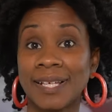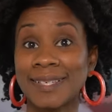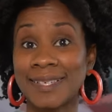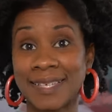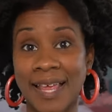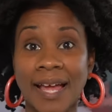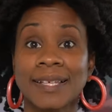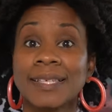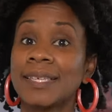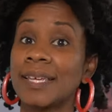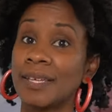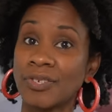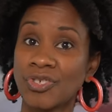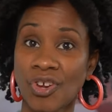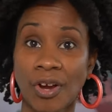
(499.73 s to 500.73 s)
Sex
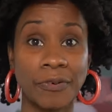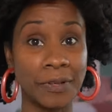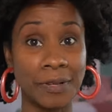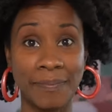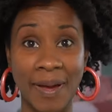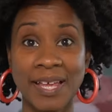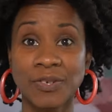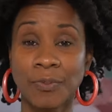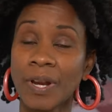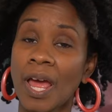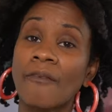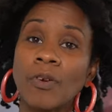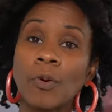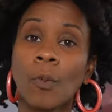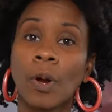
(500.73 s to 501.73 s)
is generally best when
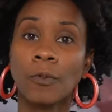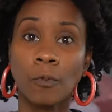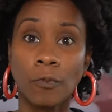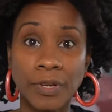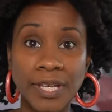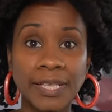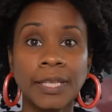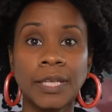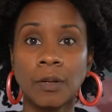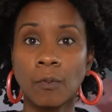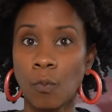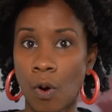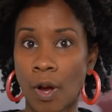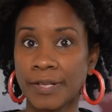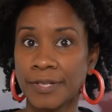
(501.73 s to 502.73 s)
everyone really
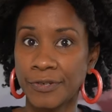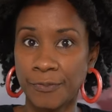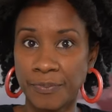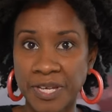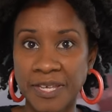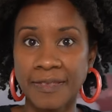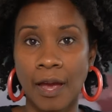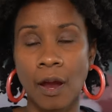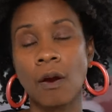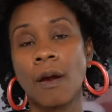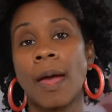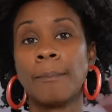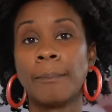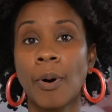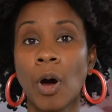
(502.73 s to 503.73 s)
wants to be there
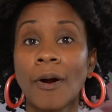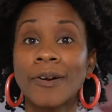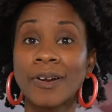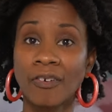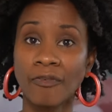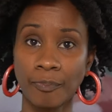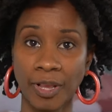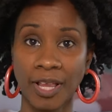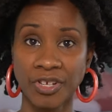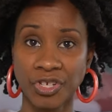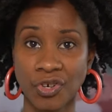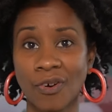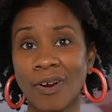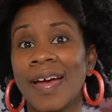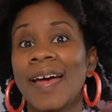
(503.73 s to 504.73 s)
and part of
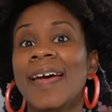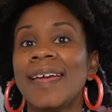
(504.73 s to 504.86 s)
pleasure